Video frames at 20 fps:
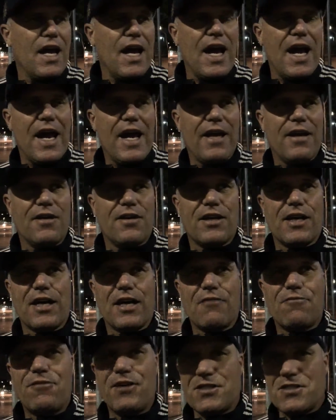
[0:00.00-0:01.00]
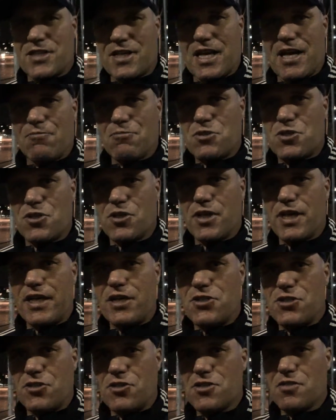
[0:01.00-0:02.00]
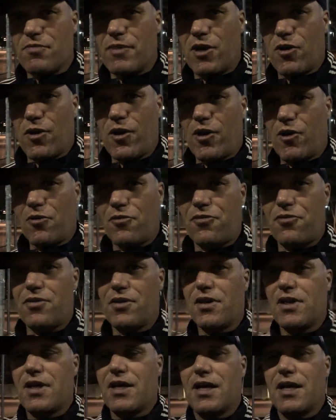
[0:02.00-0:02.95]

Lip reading: and fessing up to issues of mental health